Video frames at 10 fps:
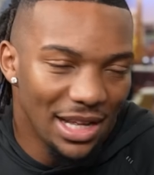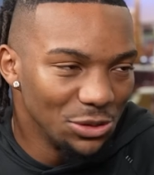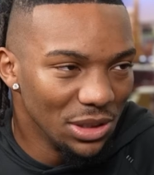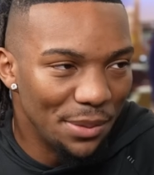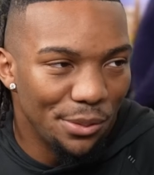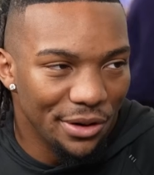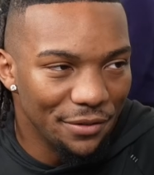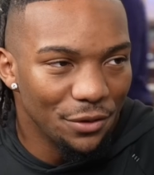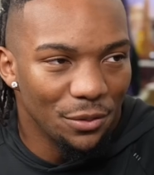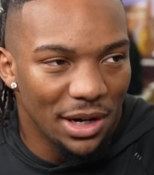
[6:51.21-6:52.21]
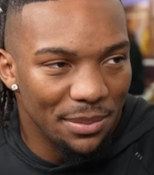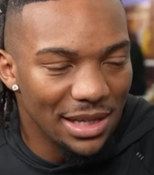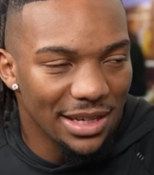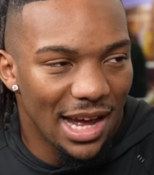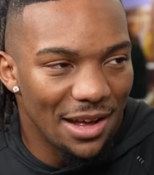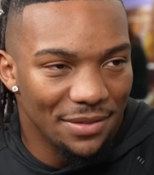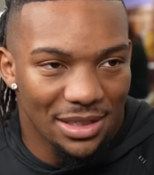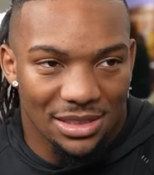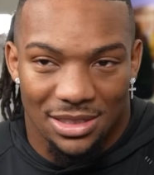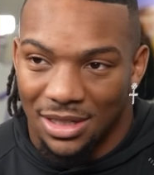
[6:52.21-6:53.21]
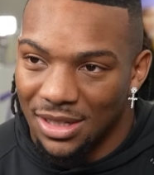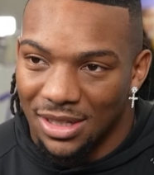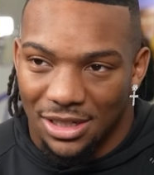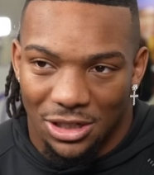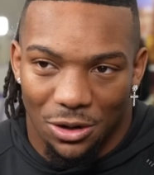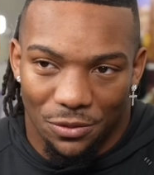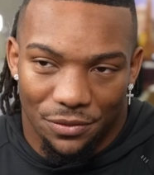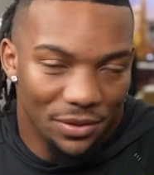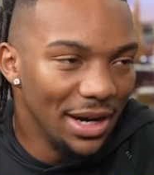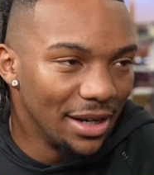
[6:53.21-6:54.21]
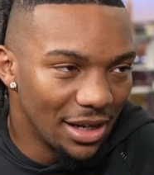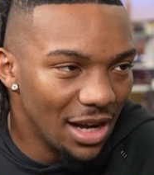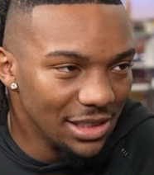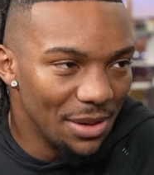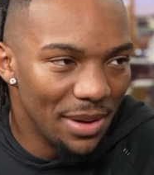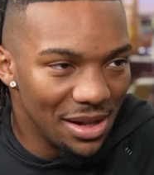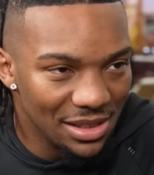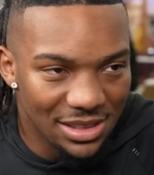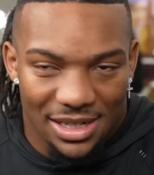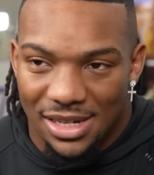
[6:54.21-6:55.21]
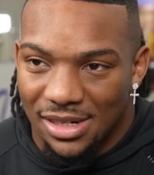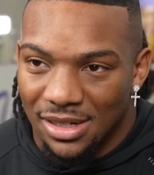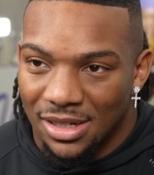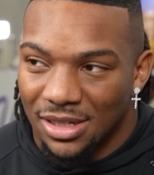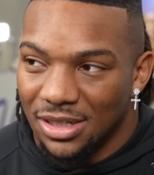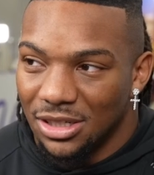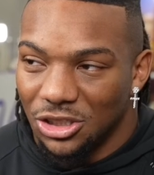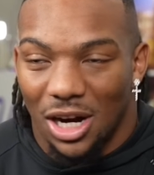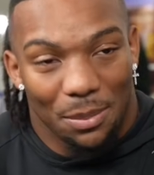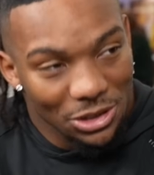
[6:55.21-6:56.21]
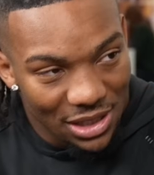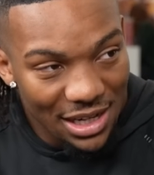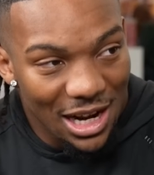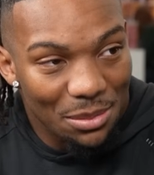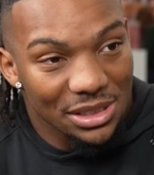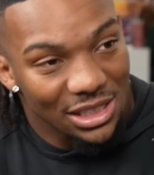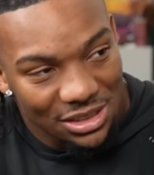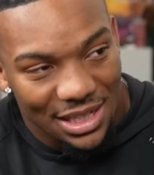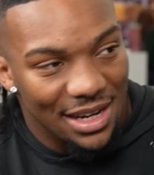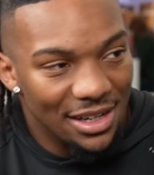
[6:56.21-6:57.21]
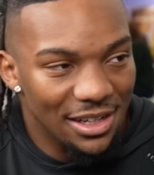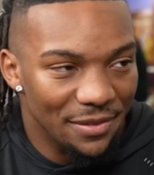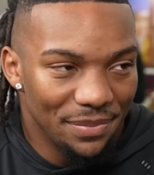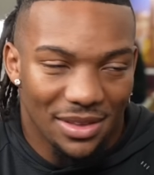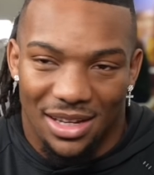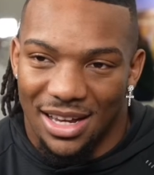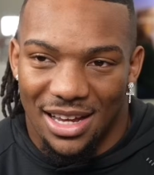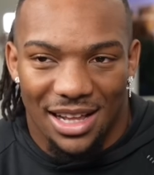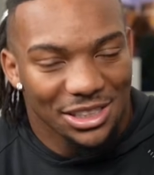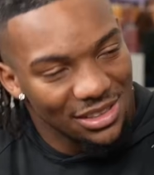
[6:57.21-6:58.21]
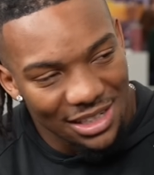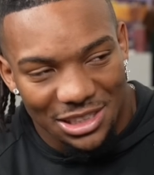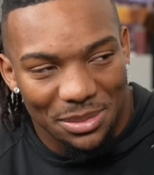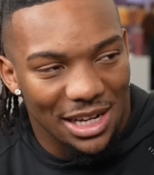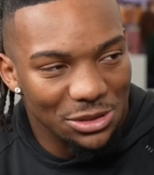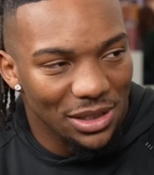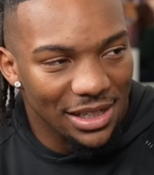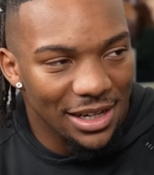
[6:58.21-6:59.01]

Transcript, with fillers: that's really important for a running back to have, is, you know, very good contact balance and trying to put your head down but still staying up, and that's something that he's really good